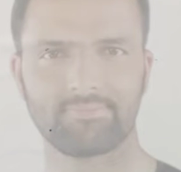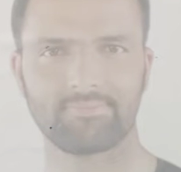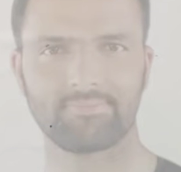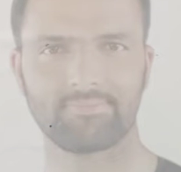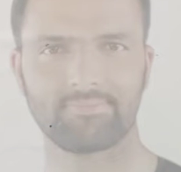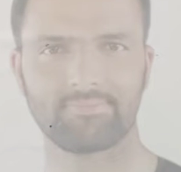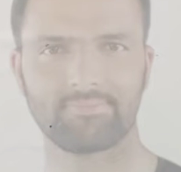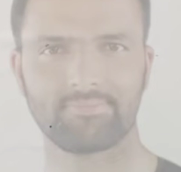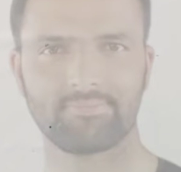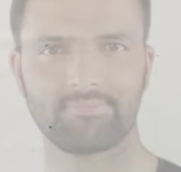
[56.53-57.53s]
So our
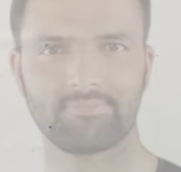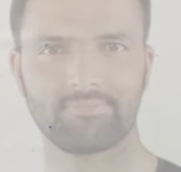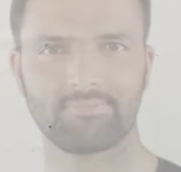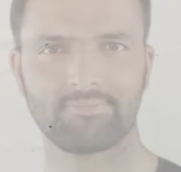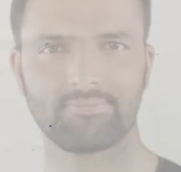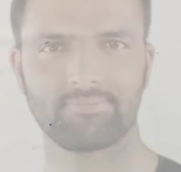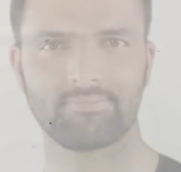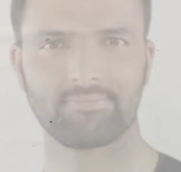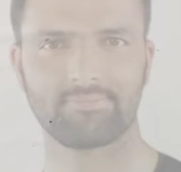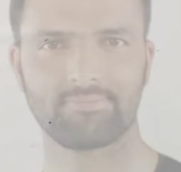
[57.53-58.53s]
total revenue function
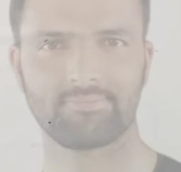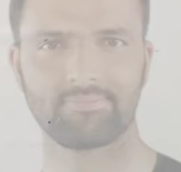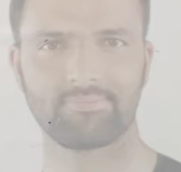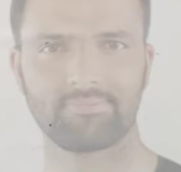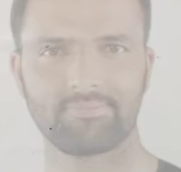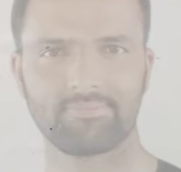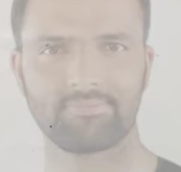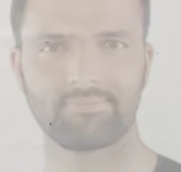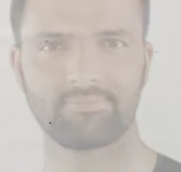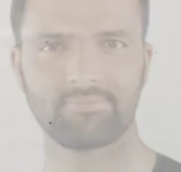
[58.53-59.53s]
is R
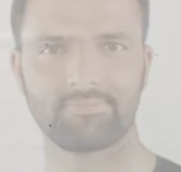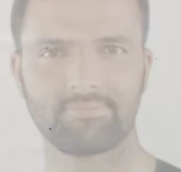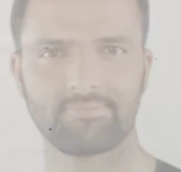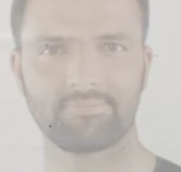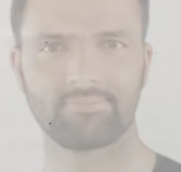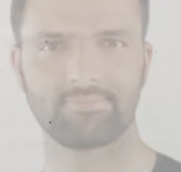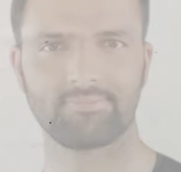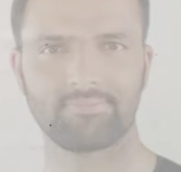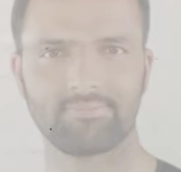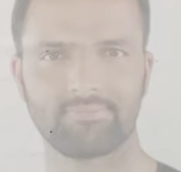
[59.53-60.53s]
is equal
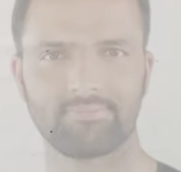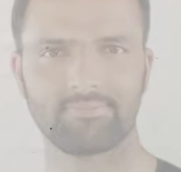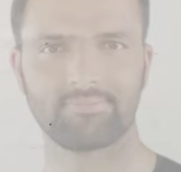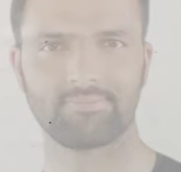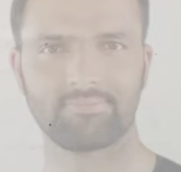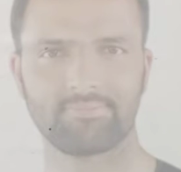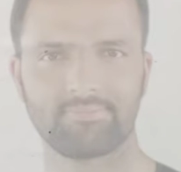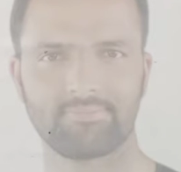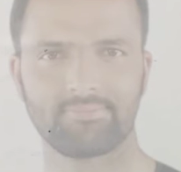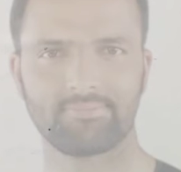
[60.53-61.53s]
to, let me write this
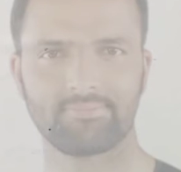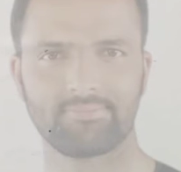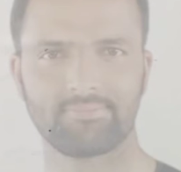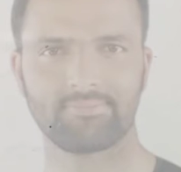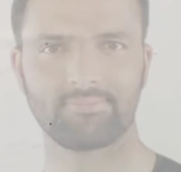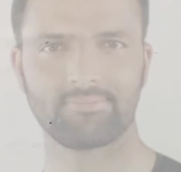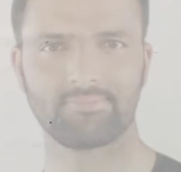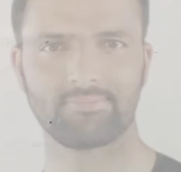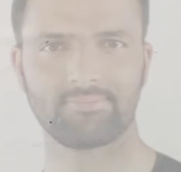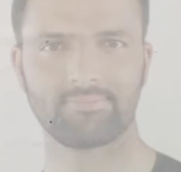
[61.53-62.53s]
term first, that is
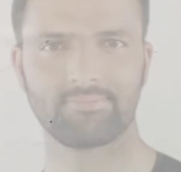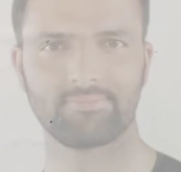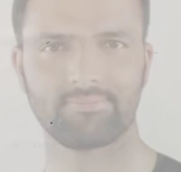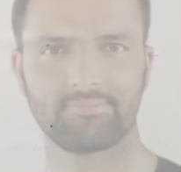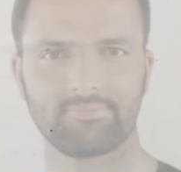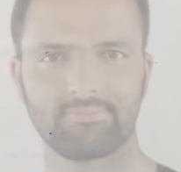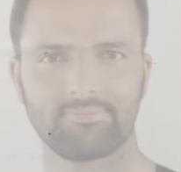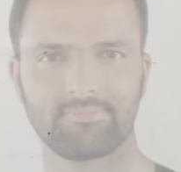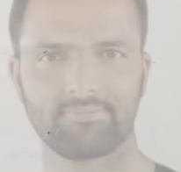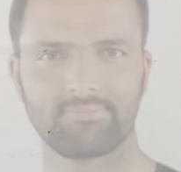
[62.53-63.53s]

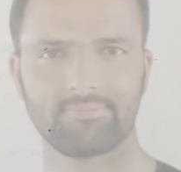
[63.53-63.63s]
NQ.